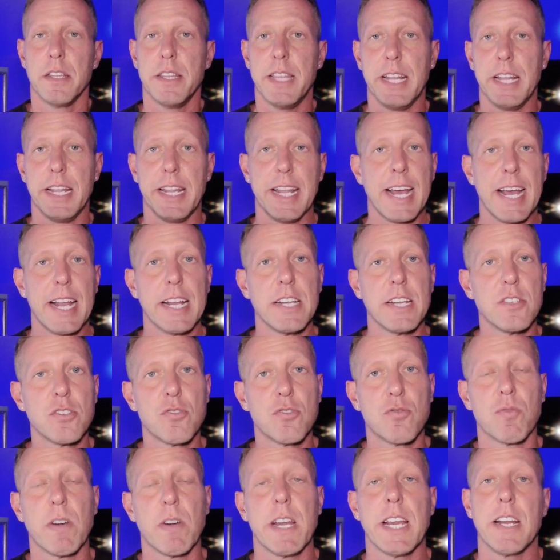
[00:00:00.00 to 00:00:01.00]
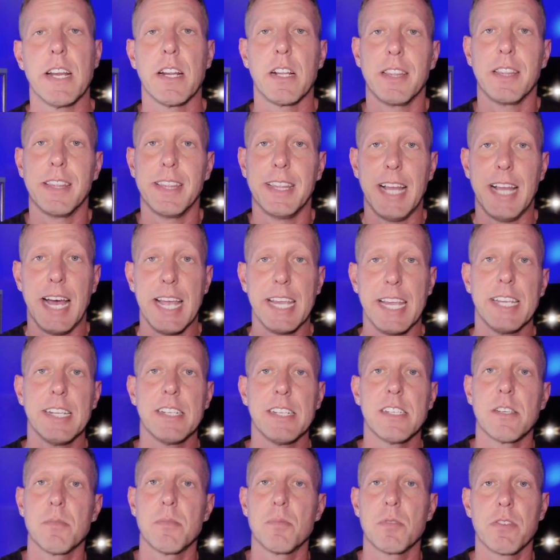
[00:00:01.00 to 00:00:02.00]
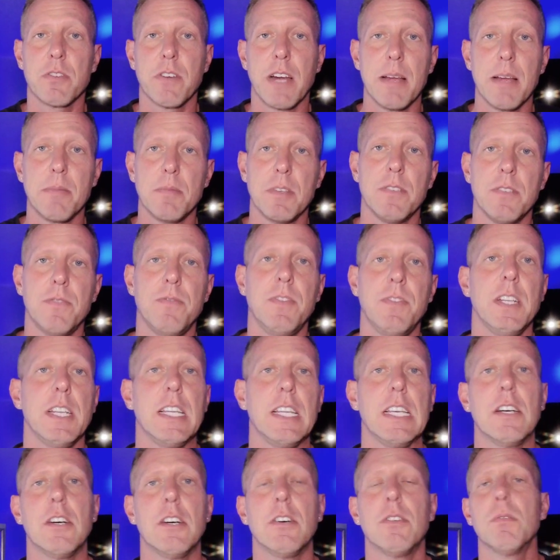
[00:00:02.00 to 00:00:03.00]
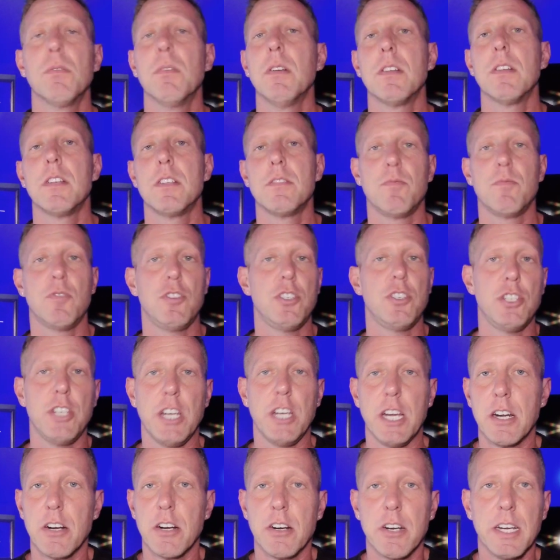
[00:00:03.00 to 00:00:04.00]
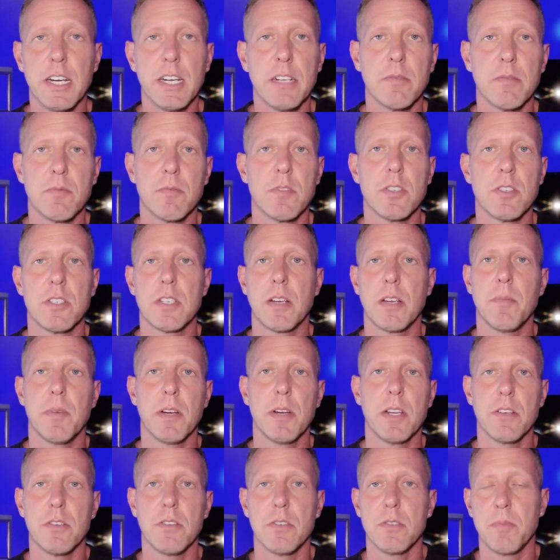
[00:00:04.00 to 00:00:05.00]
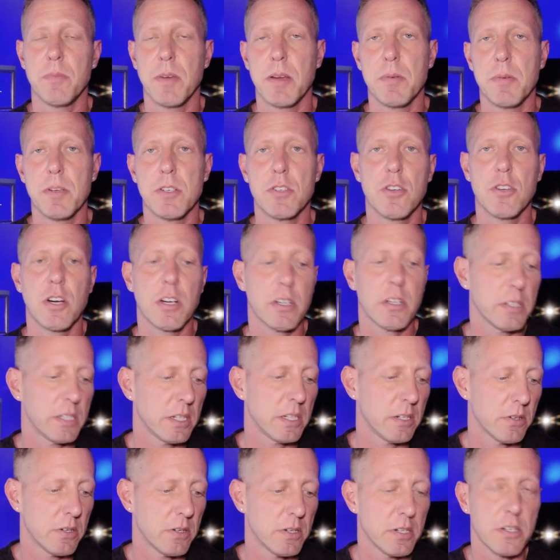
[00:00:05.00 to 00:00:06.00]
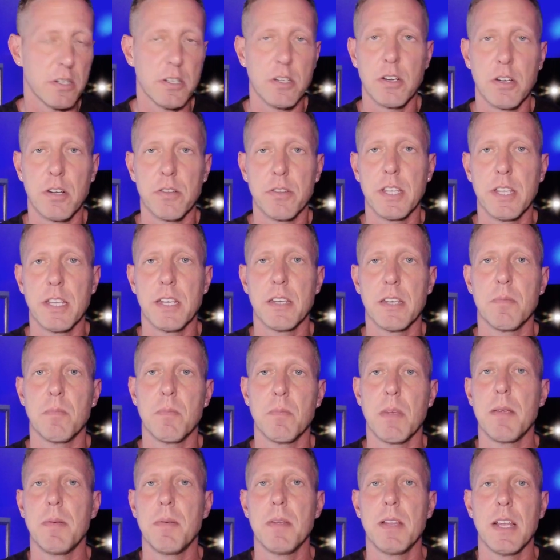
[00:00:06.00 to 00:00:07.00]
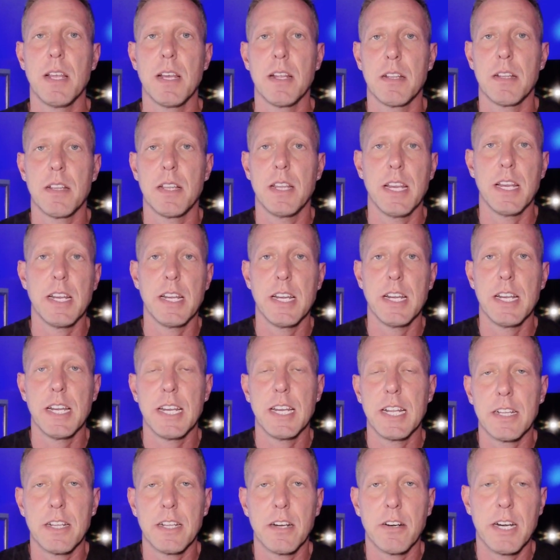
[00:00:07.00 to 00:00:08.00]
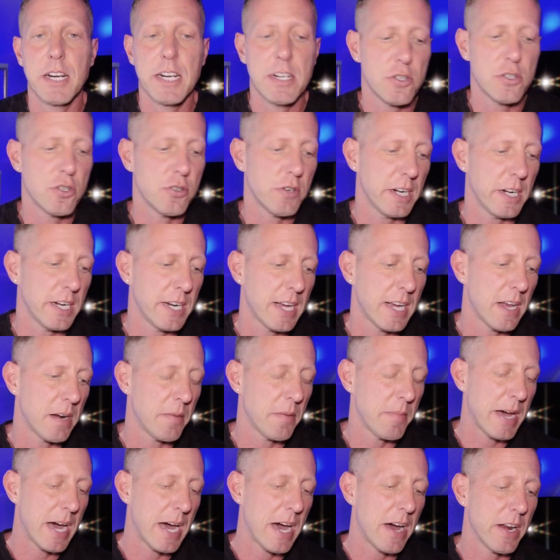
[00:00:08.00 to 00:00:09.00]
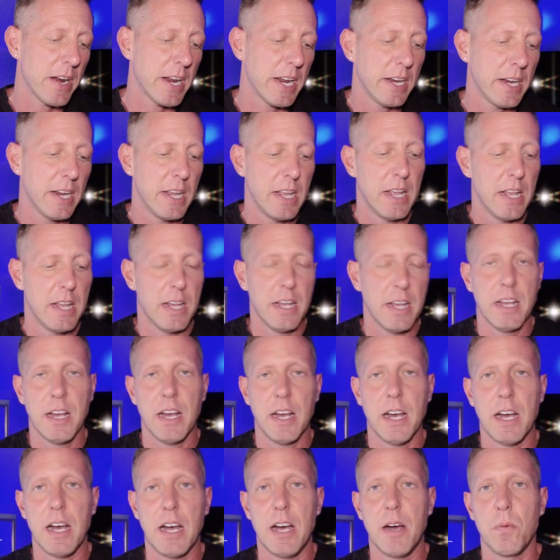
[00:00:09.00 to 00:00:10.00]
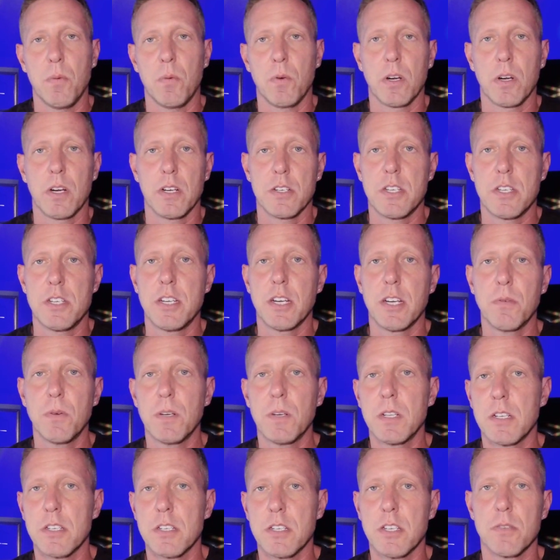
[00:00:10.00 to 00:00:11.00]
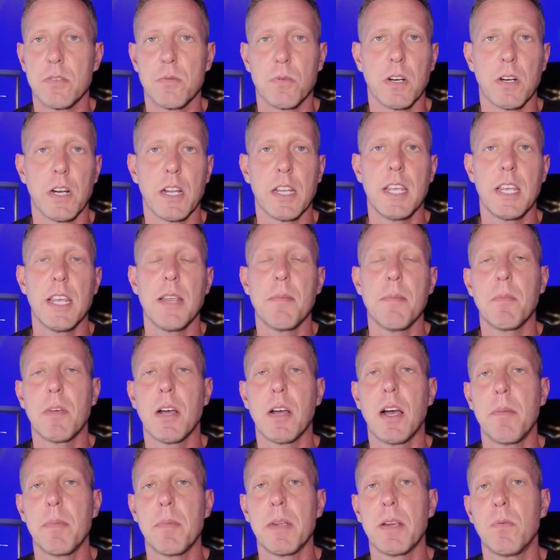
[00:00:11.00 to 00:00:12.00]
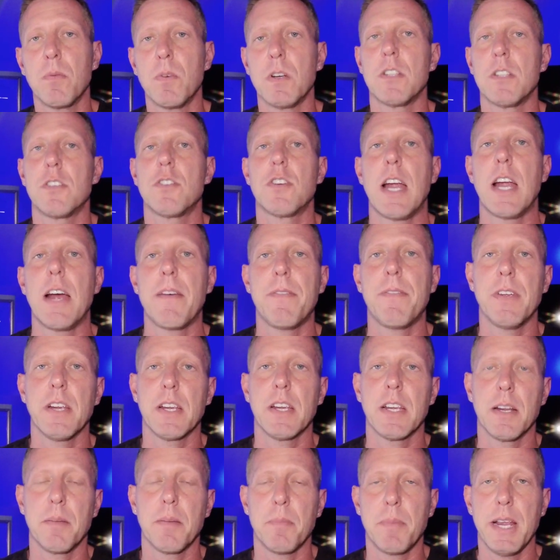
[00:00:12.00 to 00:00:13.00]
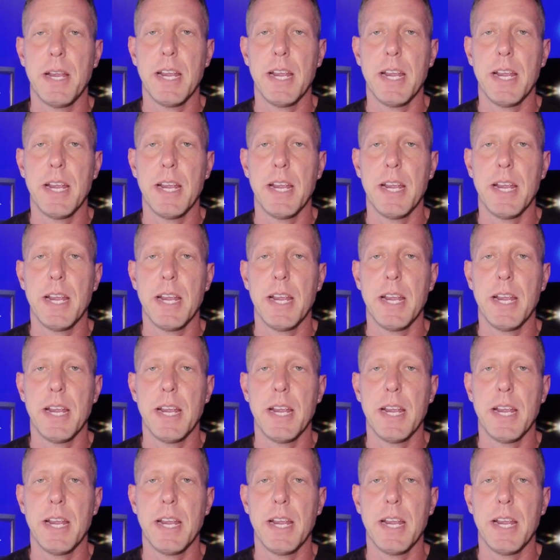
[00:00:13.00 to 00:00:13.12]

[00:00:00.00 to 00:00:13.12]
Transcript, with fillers: then that is great. Like and subscribe this video, share it to somebody who's maybe struggling or you know think maybe that they need to get their head straightened out about it. Uh, we're, stick with us because we're going to keep coming with traffic and